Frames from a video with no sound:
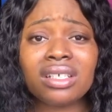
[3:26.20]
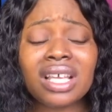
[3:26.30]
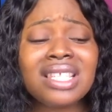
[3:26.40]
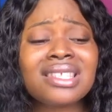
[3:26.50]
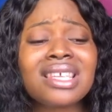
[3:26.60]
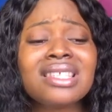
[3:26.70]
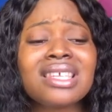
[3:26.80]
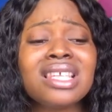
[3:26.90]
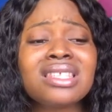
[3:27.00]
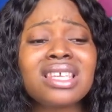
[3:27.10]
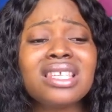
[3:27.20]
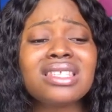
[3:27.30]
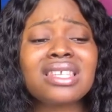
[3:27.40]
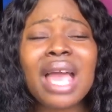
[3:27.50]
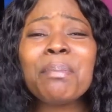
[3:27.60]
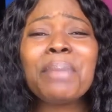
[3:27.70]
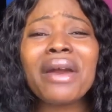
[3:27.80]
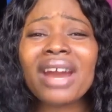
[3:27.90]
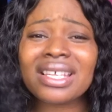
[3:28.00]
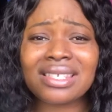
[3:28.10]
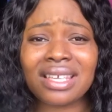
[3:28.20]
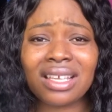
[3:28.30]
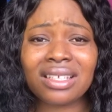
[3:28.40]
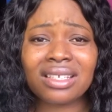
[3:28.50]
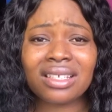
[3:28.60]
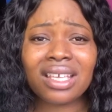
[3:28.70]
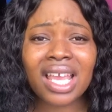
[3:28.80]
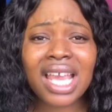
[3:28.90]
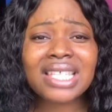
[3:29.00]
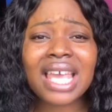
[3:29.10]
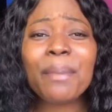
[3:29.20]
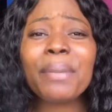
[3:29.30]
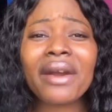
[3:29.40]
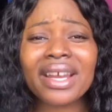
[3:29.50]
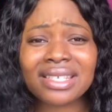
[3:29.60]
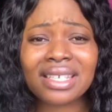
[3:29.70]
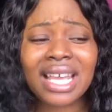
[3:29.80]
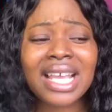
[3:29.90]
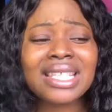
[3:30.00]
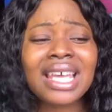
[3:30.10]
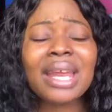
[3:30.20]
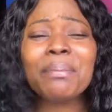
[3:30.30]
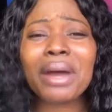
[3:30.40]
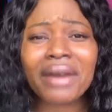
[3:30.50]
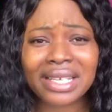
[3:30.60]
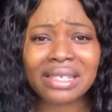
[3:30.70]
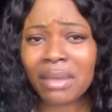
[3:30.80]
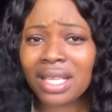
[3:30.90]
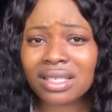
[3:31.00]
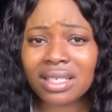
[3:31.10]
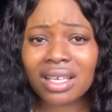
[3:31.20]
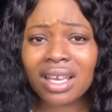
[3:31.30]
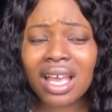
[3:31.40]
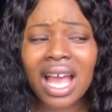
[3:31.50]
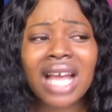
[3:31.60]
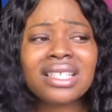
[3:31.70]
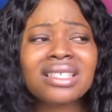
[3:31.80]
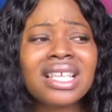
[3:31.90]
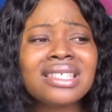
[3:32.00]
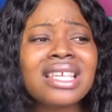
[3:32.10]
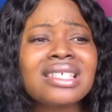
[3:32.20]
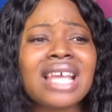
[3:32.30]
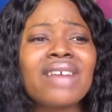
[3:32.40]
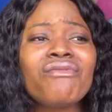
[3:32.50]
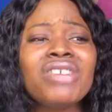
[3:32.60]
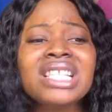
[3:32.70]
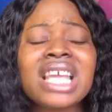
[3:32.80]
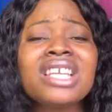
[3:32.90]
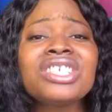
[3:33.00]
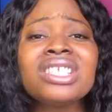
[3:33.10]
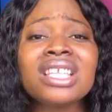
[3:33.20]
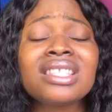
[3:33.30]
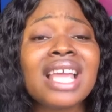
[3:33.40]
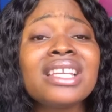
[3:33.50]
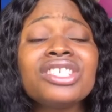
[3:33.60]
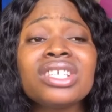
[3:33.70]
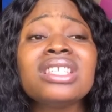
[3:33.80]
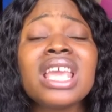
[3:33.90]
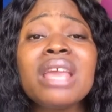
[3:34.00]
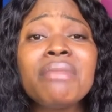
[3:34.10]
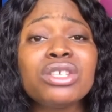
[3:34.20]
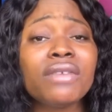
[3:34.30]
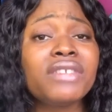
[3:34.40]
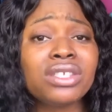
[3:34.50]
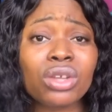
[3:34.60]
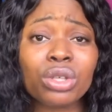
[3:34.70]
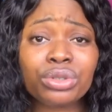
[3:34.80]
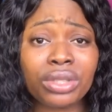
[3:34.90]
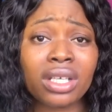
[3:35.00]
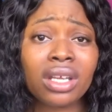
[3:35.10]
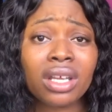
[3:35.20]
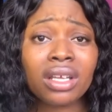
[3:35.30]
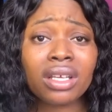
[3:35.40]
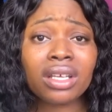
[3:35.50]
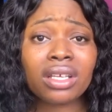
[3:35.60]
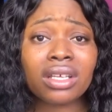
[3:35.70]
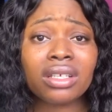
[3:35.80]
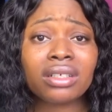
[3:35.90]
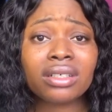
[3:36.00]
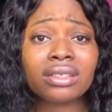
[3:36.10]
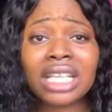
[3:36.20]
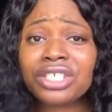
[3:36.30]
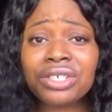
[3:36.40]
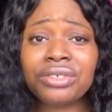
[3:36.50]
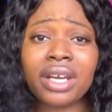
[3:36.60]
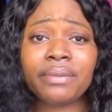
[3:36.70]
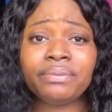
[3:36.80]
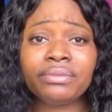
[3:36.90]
It's embarrassing. It's embarrassing. Like, it's an embarrassment. And these things are really tarnishing the image of this country, Nigeria.